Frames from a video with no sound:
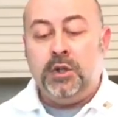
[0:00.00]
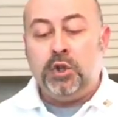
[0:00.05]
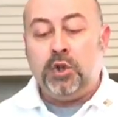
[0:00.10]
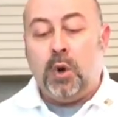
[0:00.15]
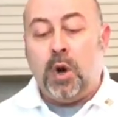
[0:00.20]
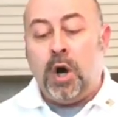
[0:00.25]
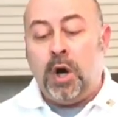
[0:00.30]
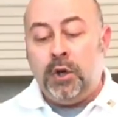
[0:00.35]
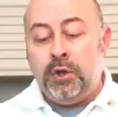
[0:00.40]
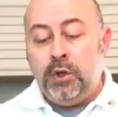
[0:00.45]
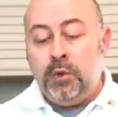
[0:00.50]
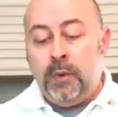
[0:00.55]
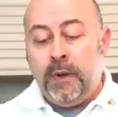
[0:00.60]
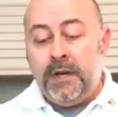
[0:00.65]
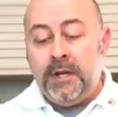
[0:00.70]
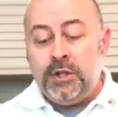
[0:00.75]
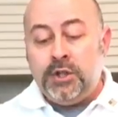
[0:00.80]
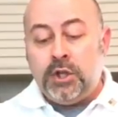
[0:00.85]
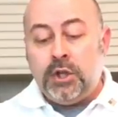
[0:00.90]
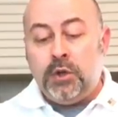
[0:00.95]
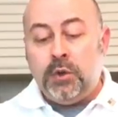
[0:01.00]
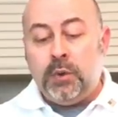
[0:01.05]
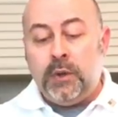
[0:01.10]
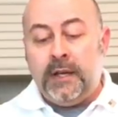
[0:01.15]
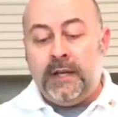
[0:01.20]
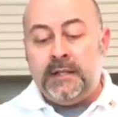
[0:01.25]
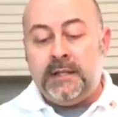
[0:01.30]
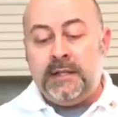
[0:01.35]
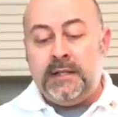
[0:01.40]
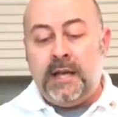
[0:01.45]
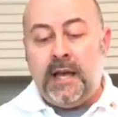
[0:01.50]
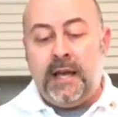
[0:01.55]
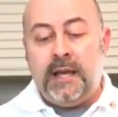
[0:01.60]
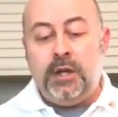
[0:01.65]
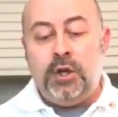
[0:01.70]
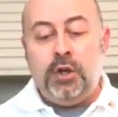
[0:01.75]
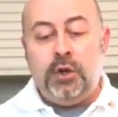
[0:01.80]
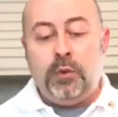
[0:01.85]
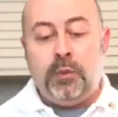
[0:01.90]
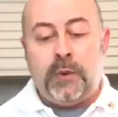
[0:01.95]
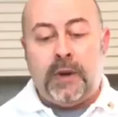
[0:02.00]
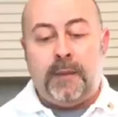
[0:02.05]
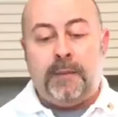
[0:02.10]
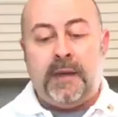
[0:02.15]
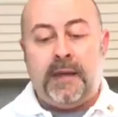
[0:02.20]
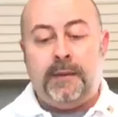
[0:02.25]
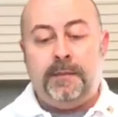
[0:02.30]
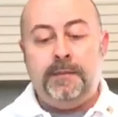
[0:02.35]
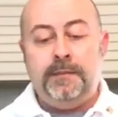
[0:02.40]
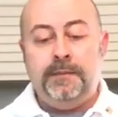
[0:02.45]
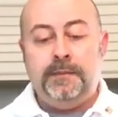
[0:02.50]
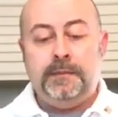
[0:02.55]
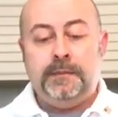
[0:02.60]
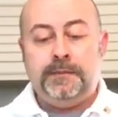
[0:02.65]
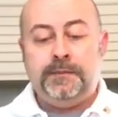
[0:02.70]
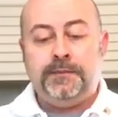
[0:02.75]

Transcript: So all you want to do is take your ribbon